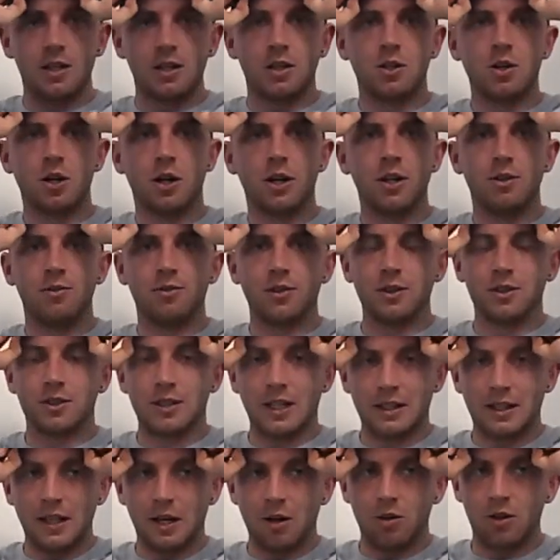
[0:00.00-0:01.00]
kind of
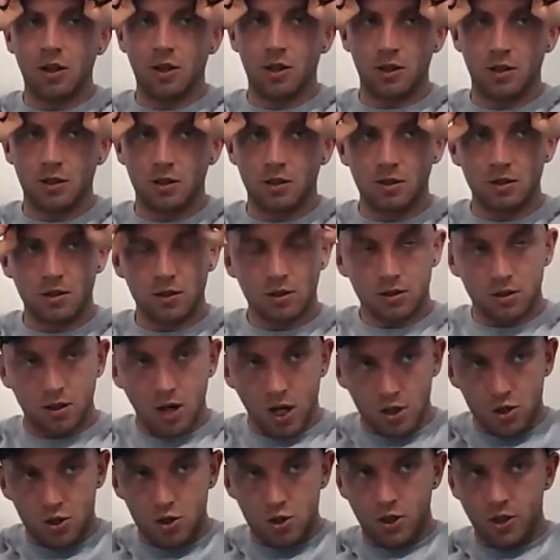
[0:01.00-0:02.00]
sat down and
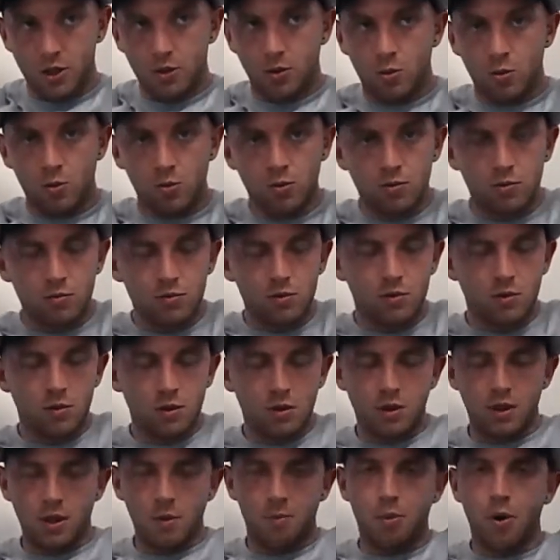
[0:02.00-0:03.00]
gone through
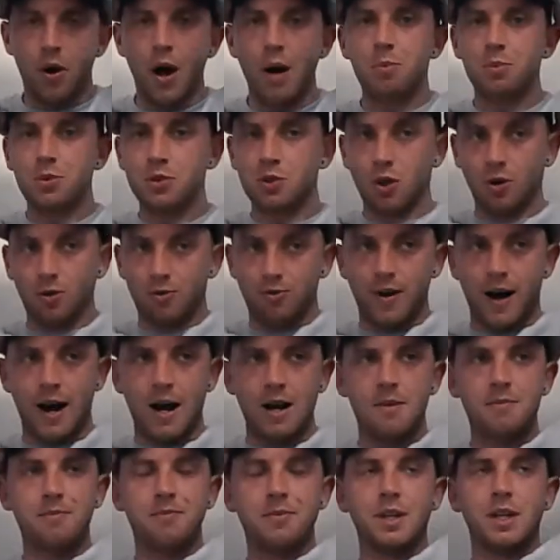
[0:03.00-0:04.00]
the prep so
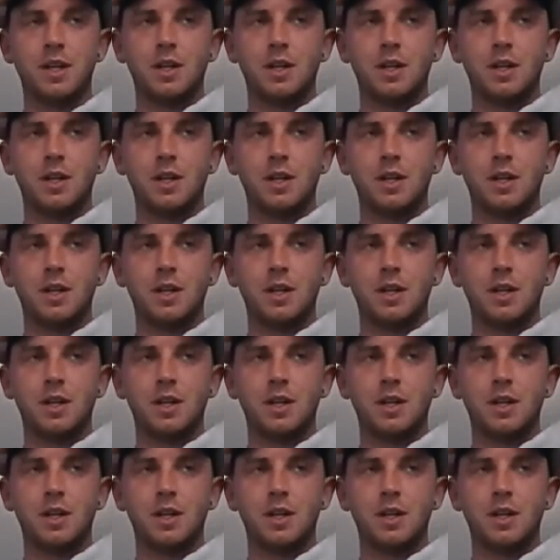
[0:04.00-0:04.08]
far.